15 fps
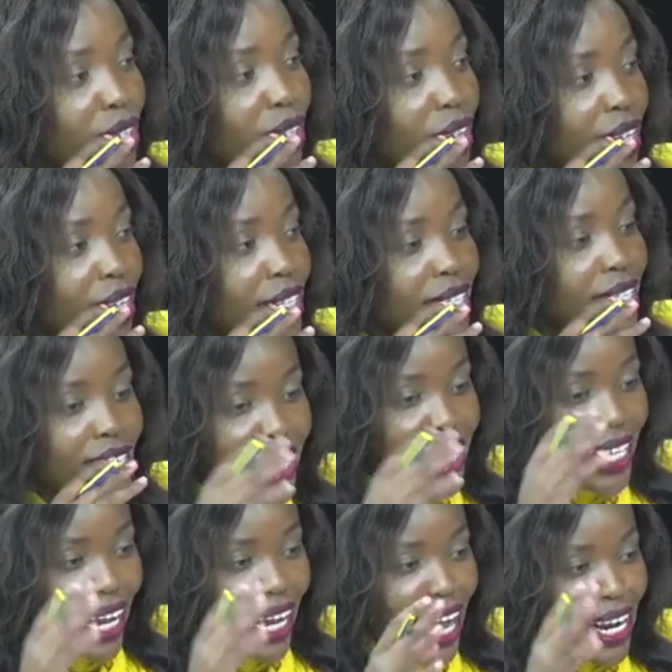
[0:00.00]
is
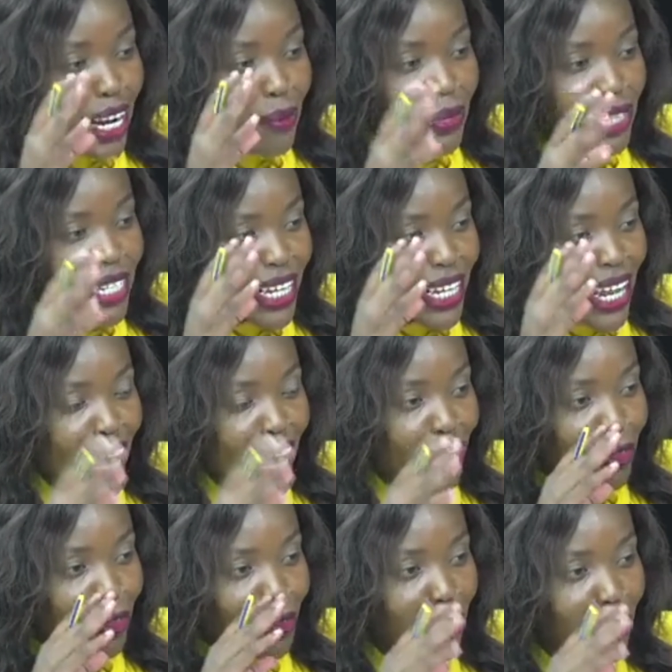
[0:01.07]
Sagana meeting
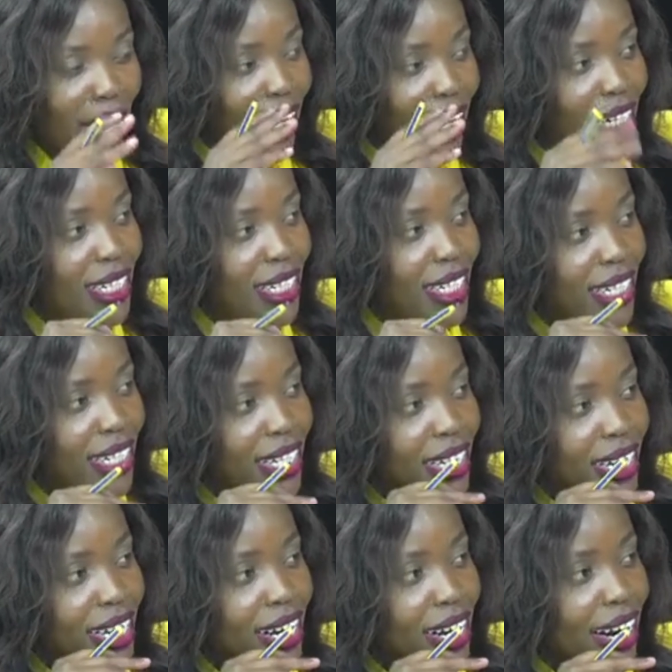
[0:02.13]
enough to market
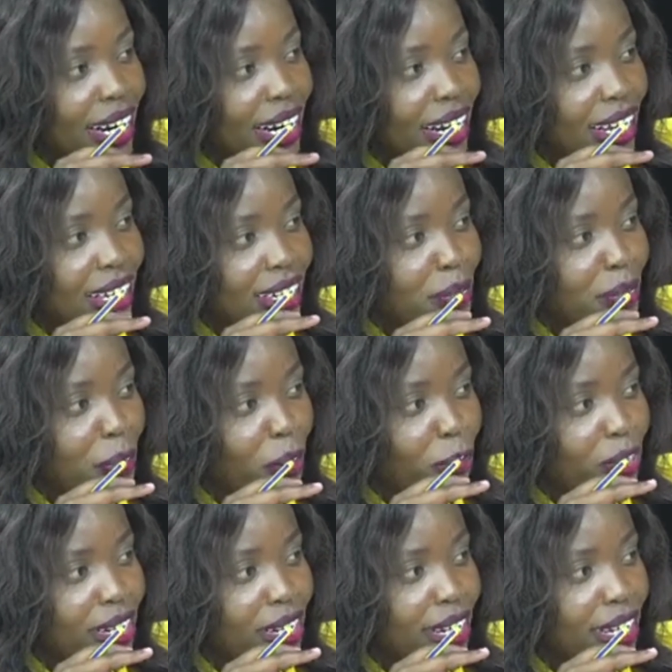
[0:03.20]
Raila in
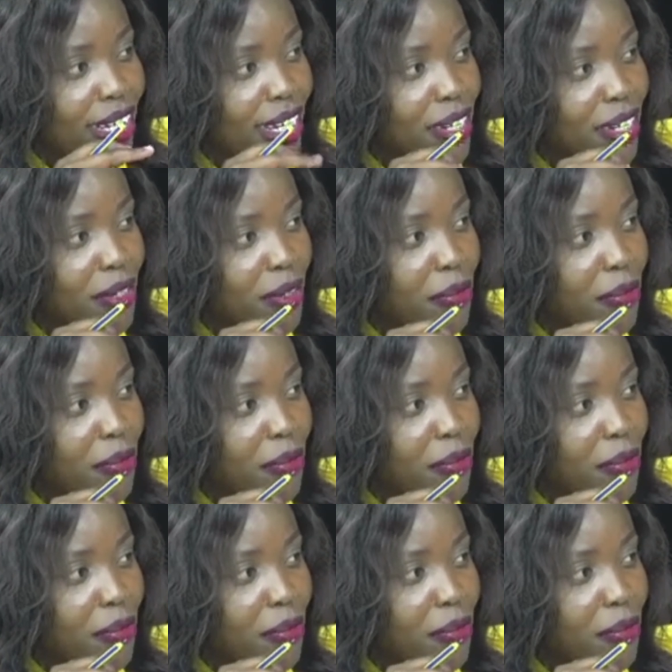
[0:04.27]
Mount Kenya?